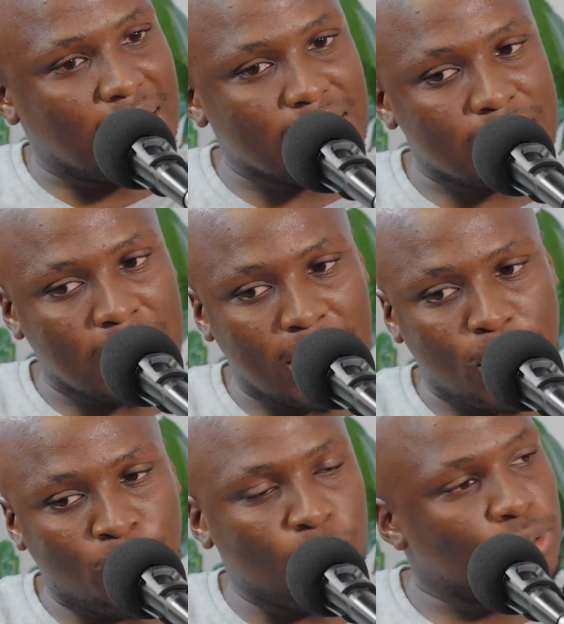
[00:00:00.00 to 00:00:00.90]
Let's
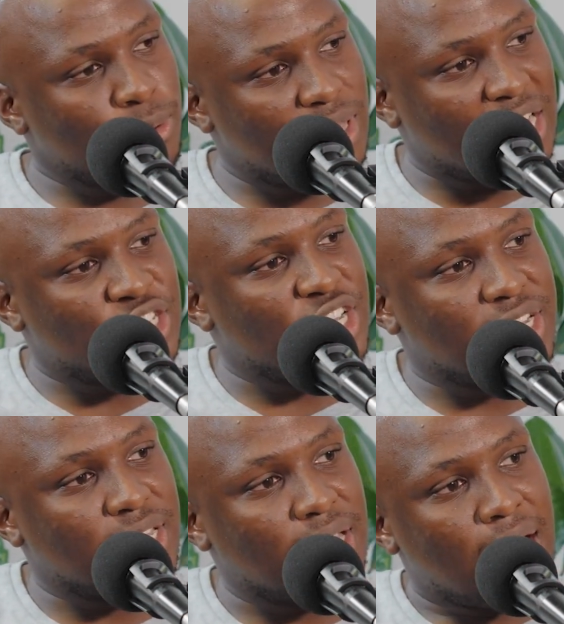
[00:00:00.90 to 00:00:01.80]
go through that
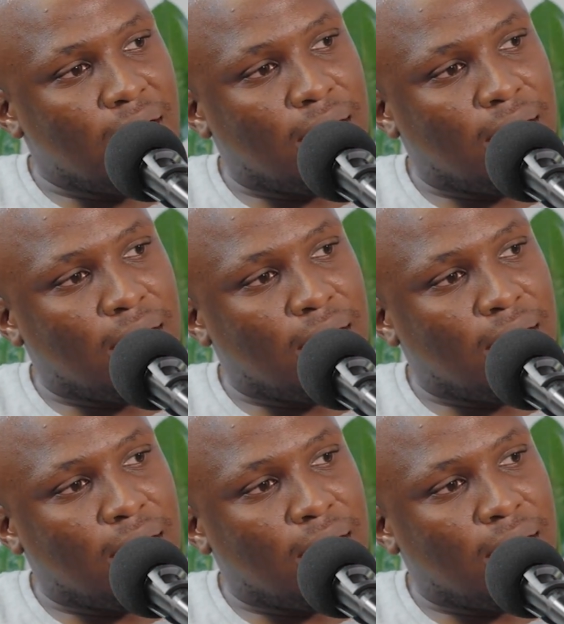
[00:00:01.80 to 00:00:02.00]
journey,